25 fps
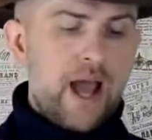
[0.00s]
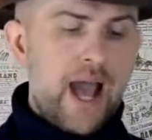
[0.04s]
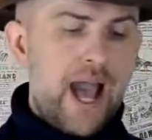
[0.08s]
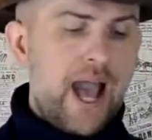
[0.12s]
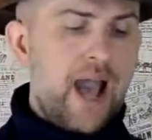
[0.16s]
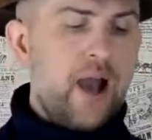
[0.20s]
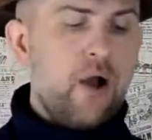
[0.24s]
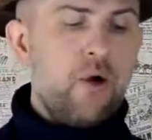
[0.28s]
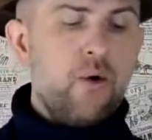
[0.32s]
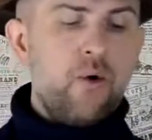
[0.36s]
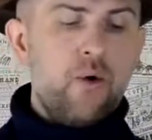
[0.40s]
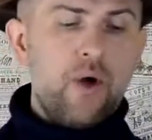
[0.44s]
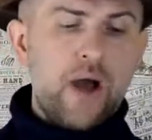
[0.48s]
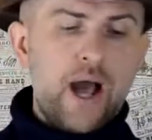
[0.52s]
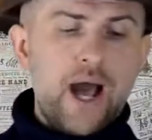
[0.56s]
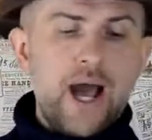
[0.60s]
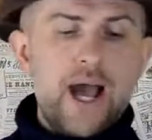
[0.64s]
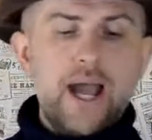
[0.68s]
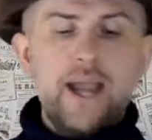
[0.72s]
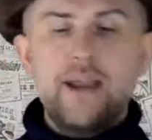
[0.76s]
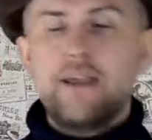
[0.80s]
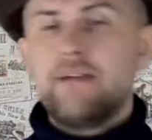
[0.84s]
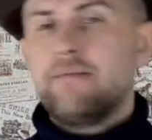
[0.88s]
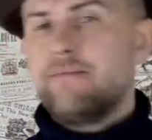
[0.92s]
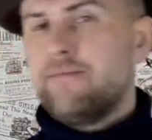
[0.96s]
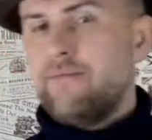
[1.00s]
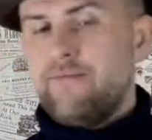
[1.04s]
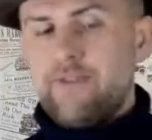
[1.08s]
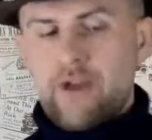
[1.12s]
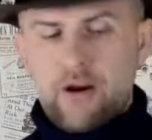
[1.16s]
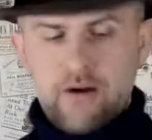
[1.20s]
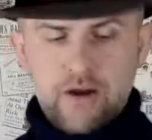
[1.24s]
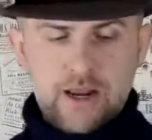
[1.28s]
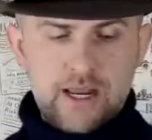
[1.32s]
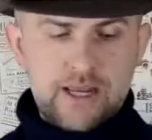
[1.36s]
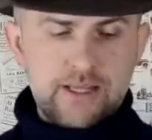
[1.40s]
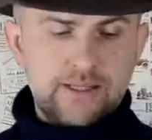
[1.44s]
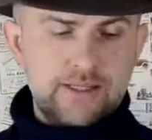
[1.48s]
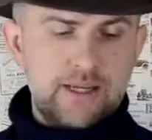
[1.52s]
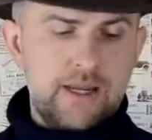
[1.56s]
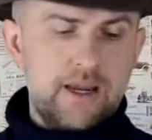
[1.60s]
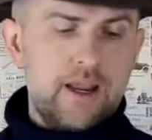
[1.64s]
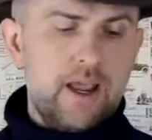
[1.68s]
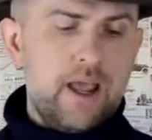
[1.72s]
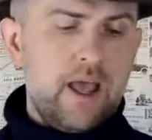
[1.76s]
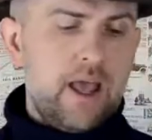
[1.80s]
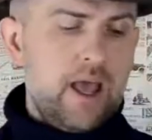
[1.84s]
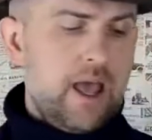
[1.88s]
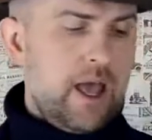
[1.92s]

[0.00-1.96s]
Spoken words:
ow, I, very easy.